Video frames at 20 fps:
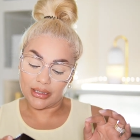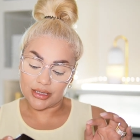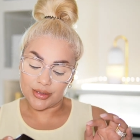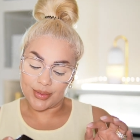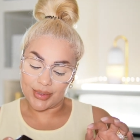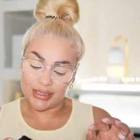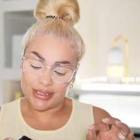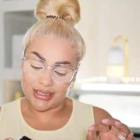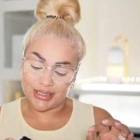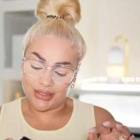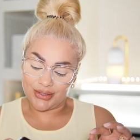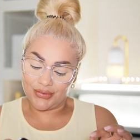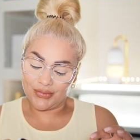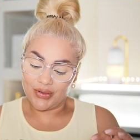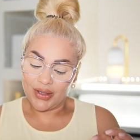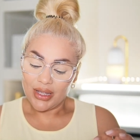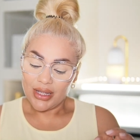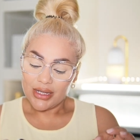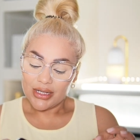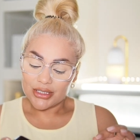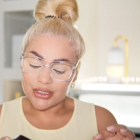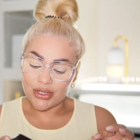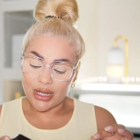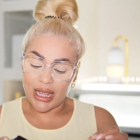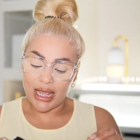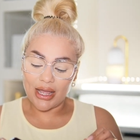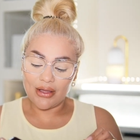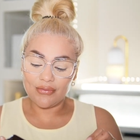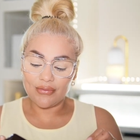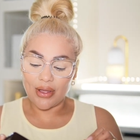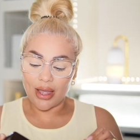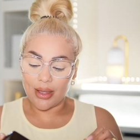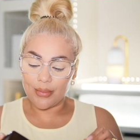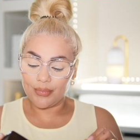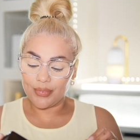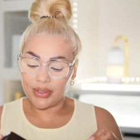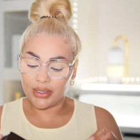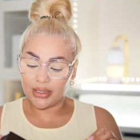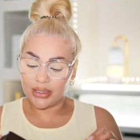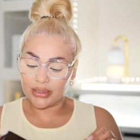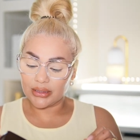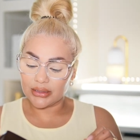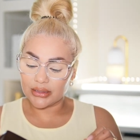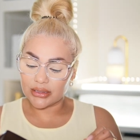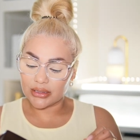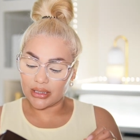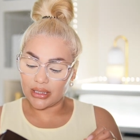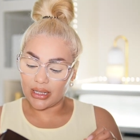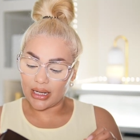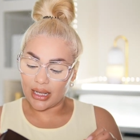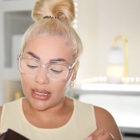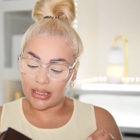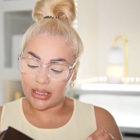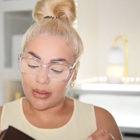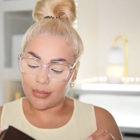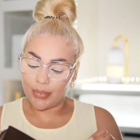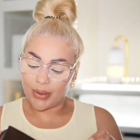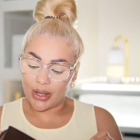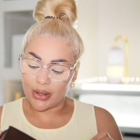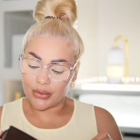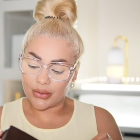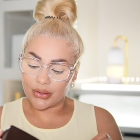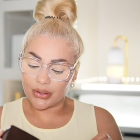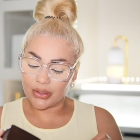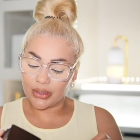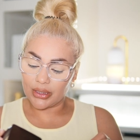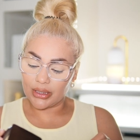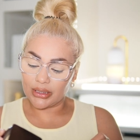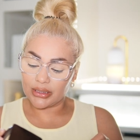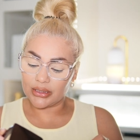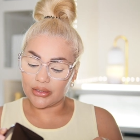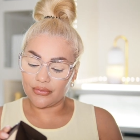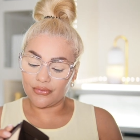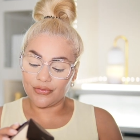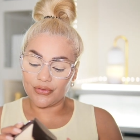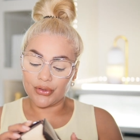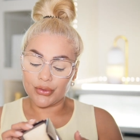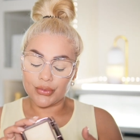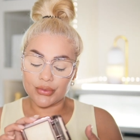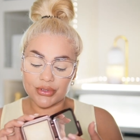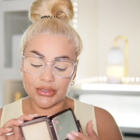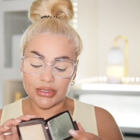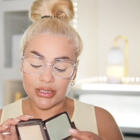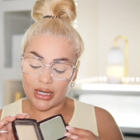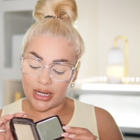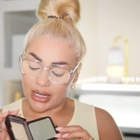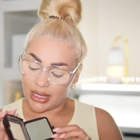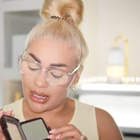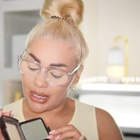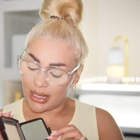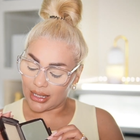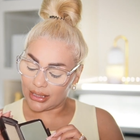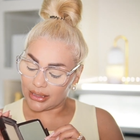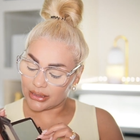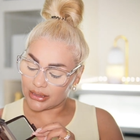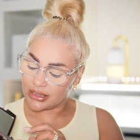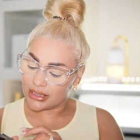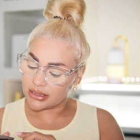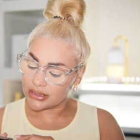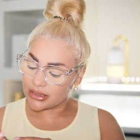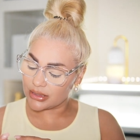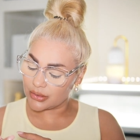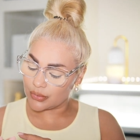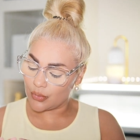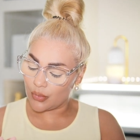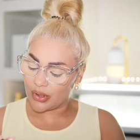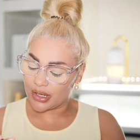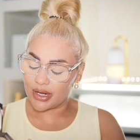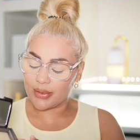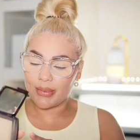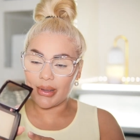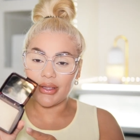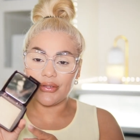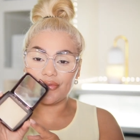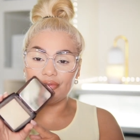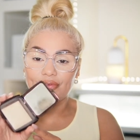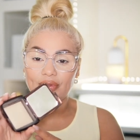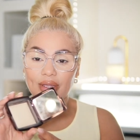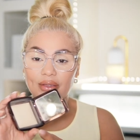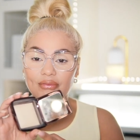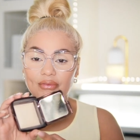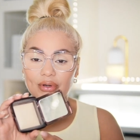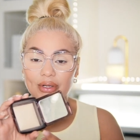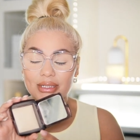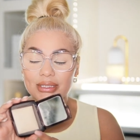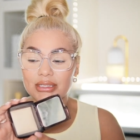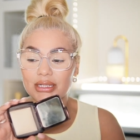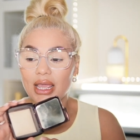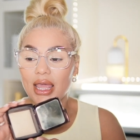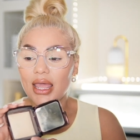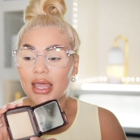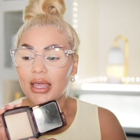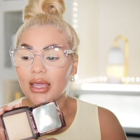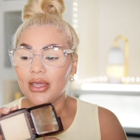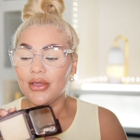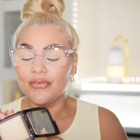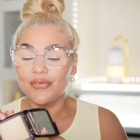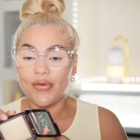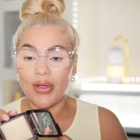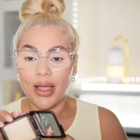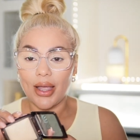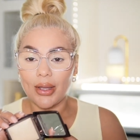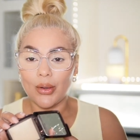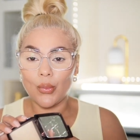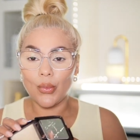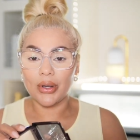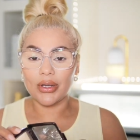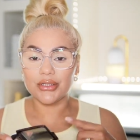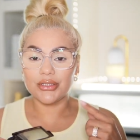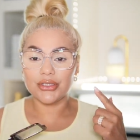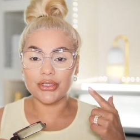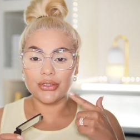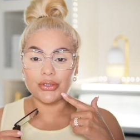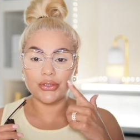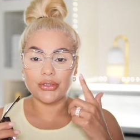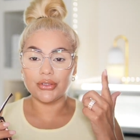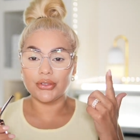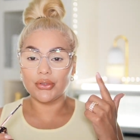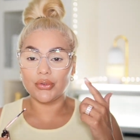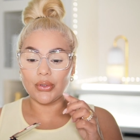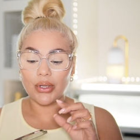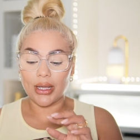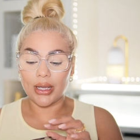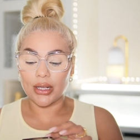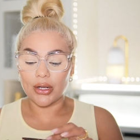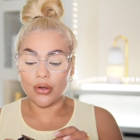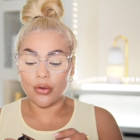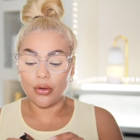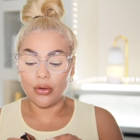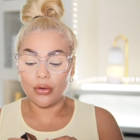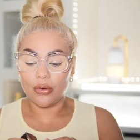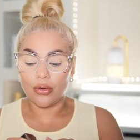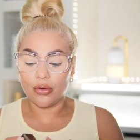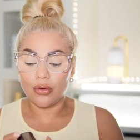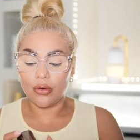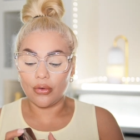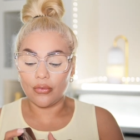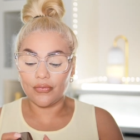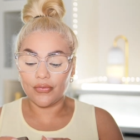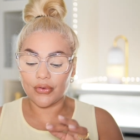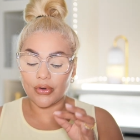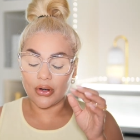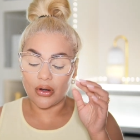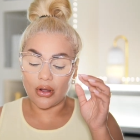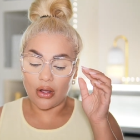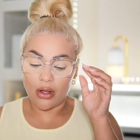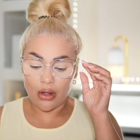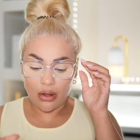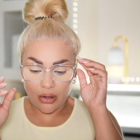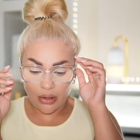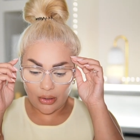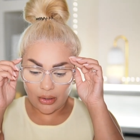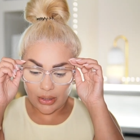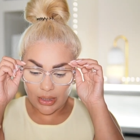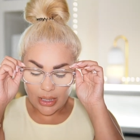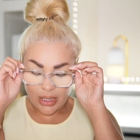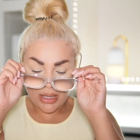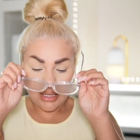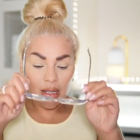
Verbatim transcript: expensive. So I have ambient lighting powder in diffused light. This is one of my favorites. If I want to do like an overall